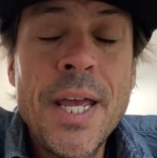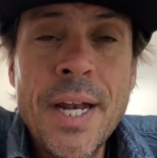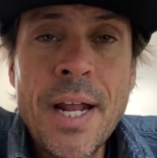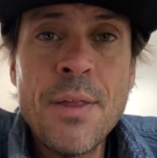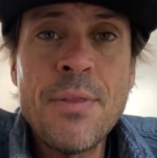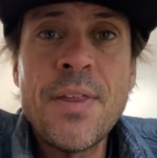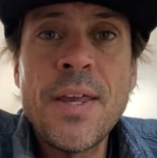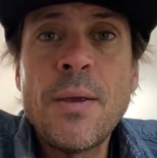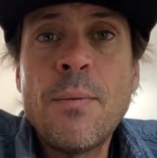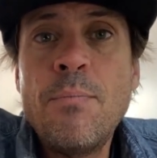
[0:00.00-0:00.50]
And
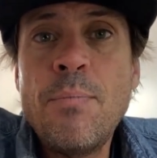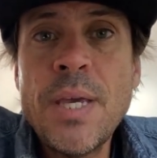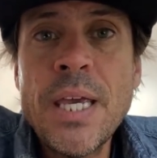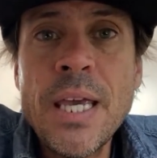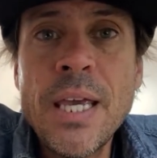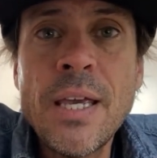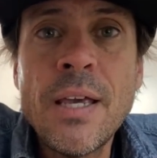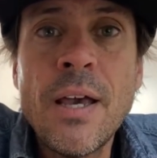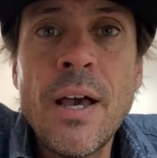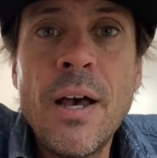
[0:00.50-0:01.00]
I think
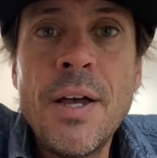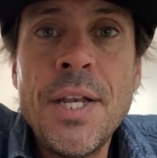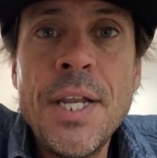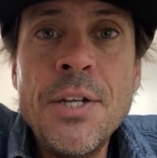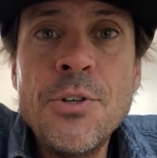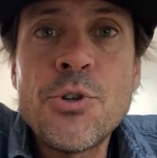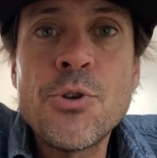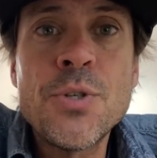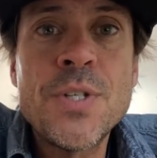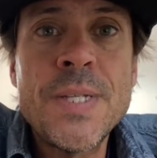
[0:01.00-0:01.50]
being an
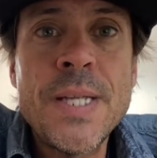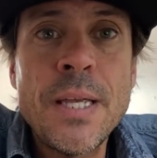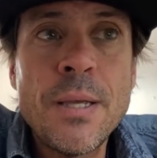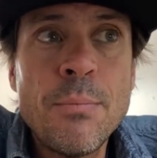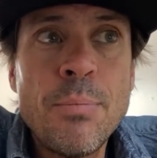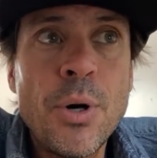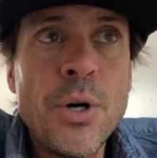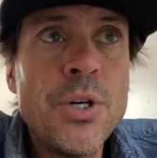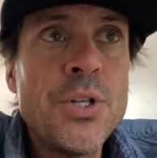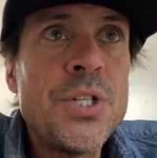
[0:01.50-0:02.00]

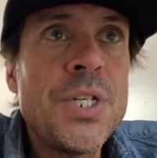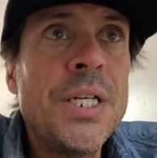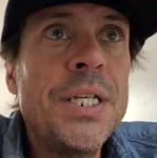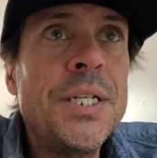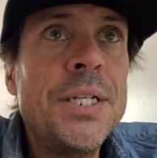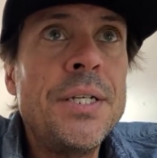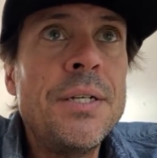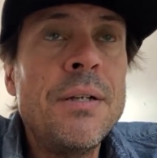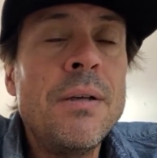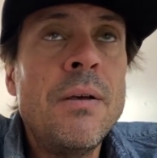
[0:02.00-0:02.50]
interesting
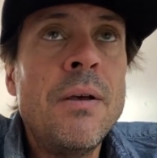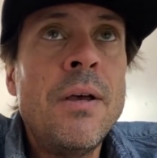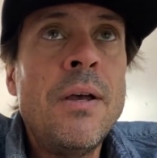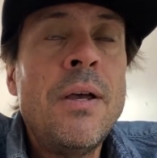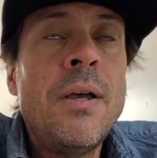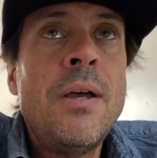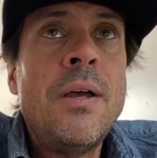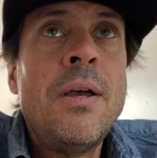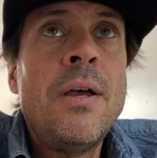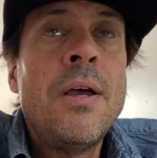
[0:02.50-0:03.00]
person
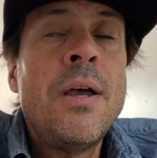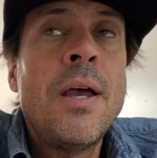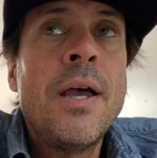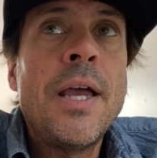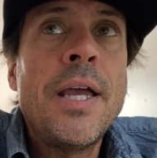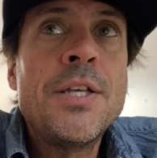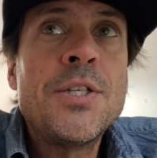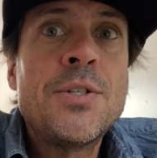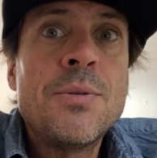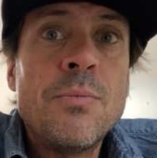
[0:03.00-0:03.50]

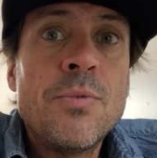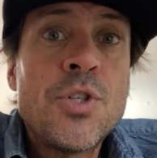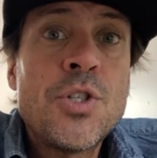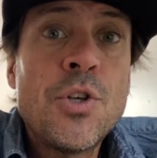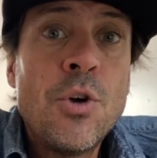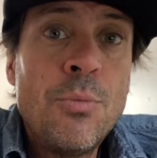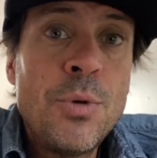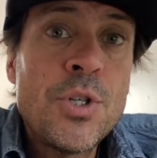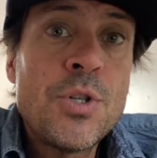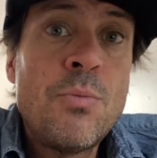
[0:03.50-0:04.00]
is
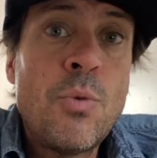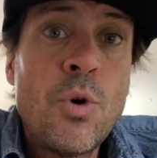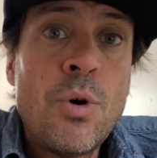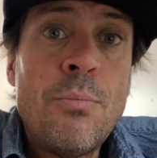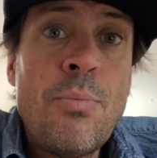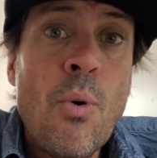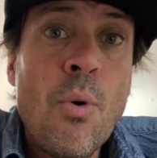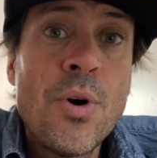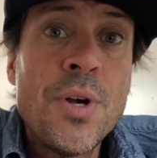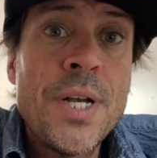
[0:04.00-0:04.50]
so much more
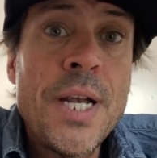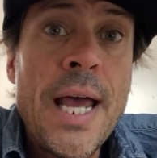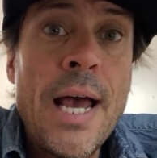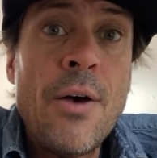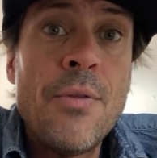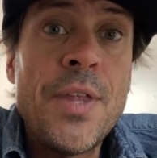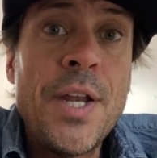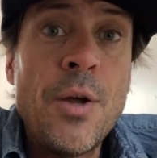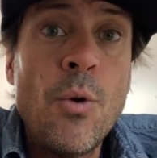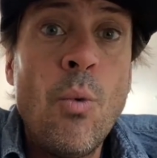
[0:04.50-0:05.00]
important
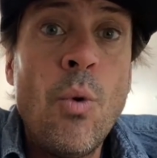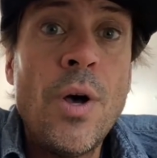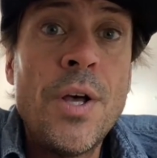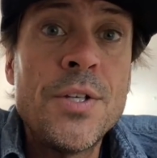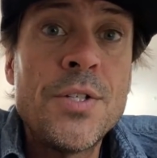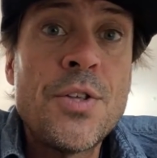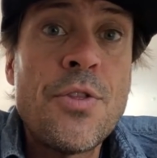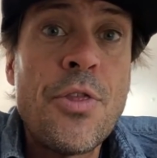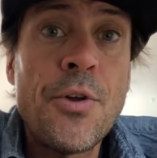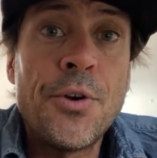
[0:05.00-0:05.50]
now than it
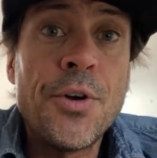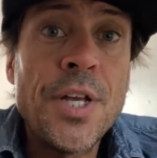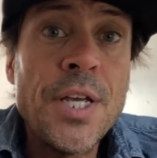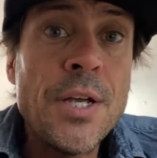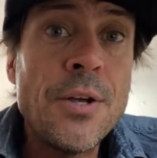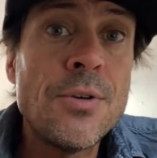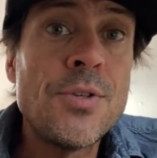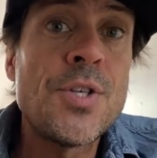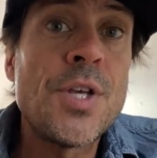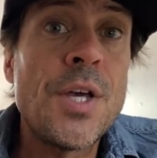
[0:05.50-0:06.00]
was 30
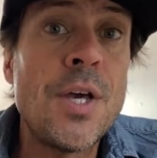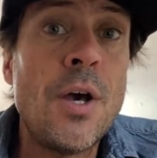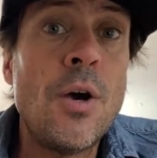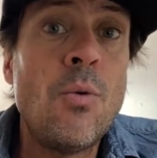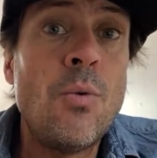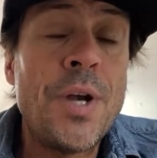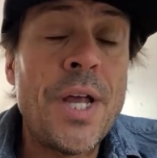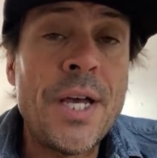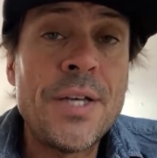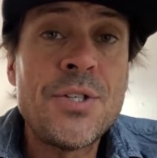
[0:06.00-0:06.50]
years
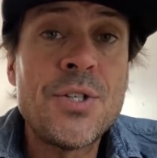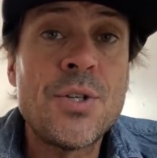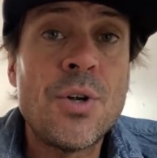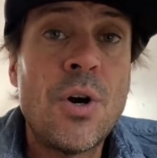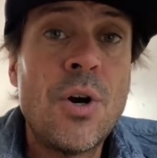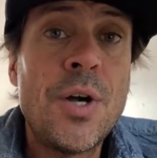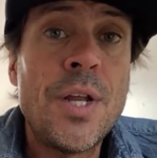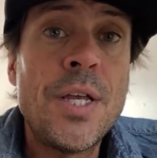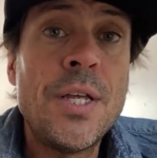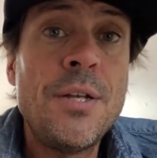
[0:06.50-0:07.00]
ago when I
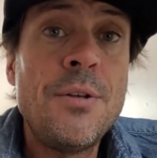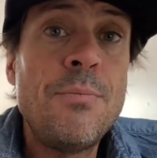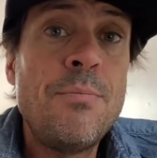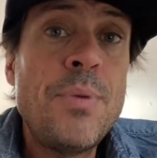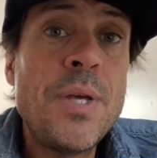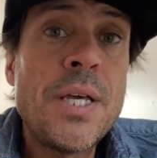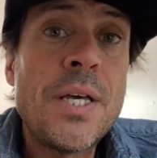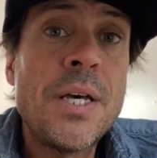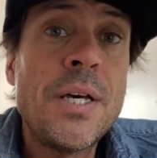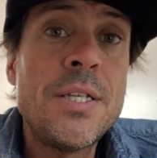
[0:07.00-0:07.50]
started,
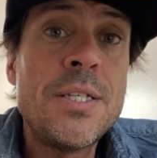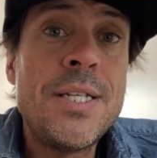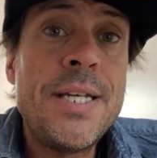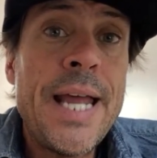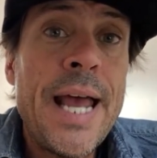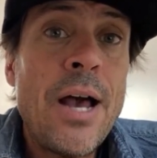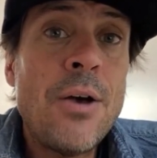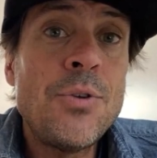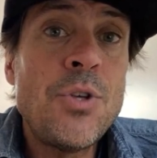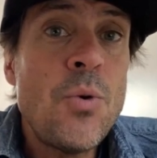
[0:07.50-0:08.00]
because
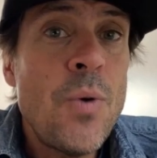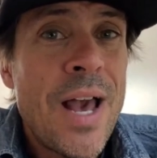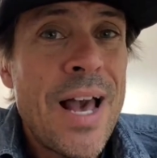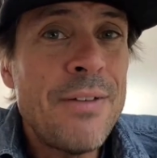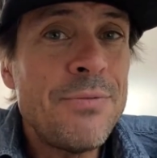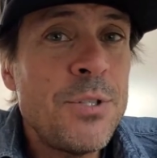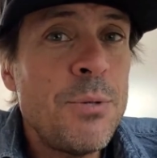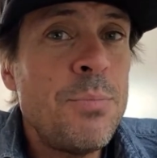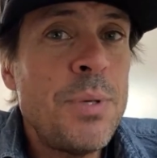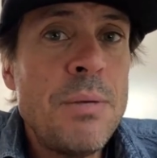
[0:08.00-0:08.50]
now you
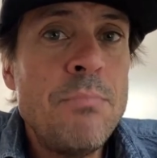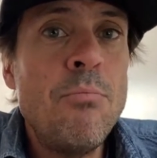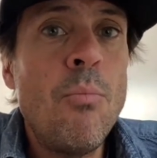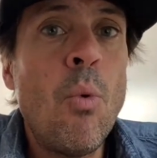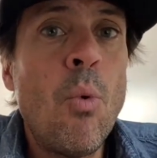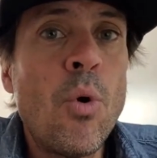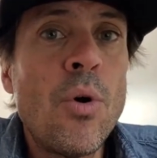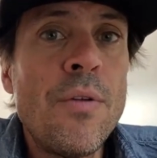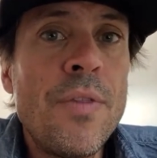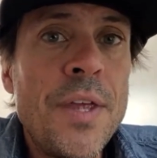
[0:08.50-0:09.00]
have to be
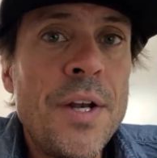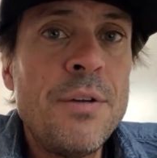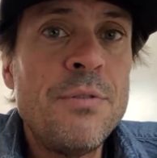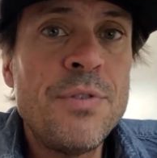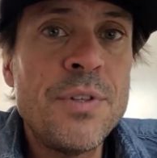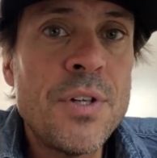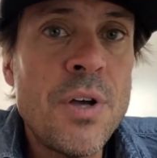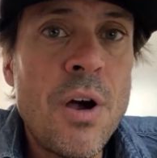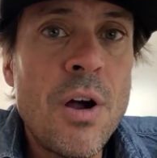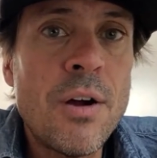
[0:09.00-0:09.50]
more than a
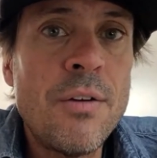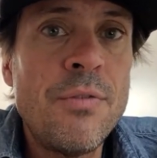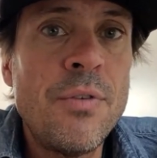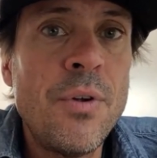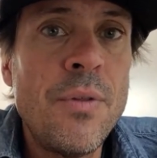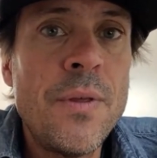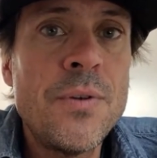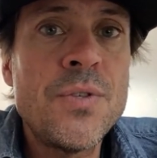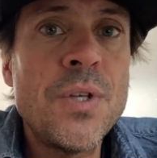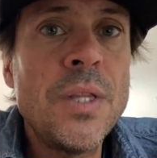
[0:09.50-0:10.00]

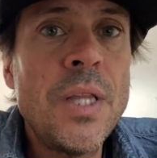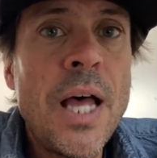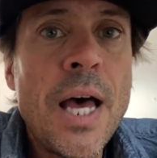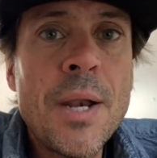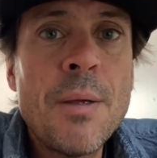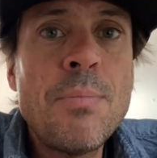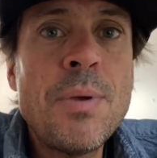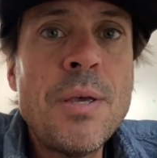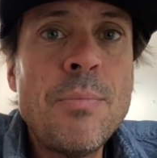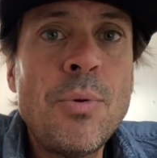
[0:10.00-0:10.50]
photographer. There's a
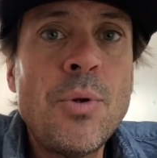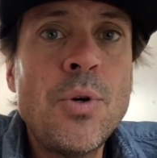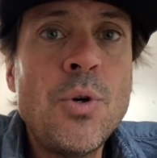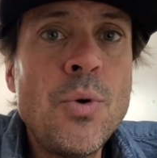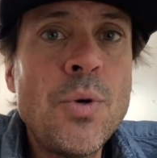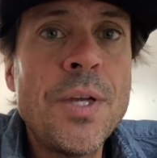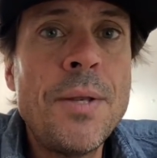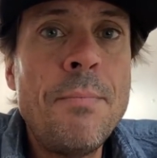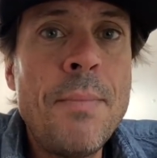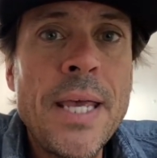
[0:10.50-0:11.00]
lot of people
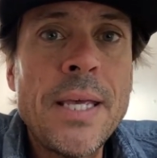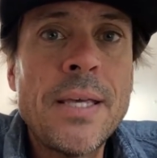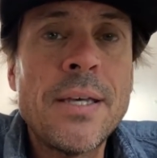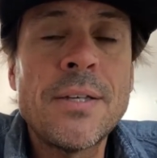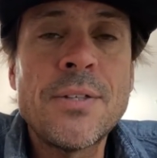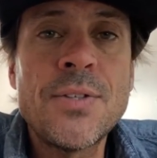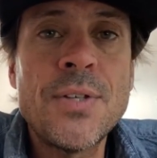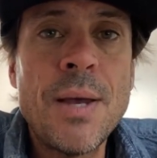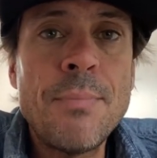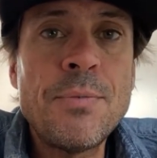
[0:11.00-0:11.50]
who can make
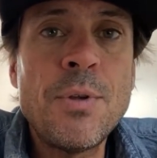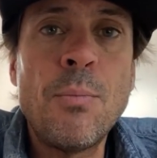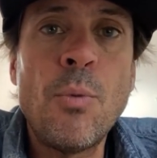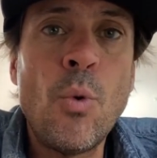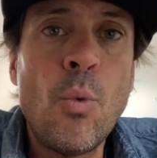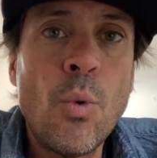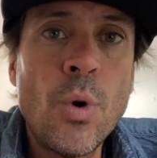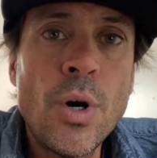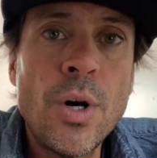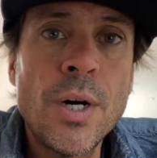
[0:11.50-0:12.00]

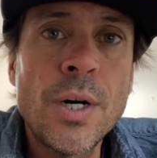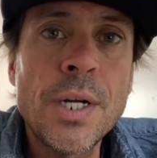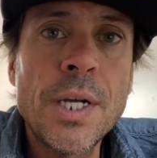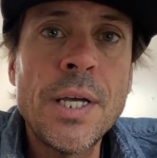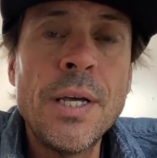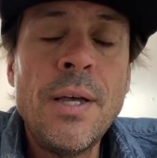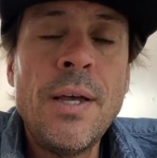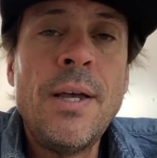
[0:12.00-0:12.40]
acceptable work.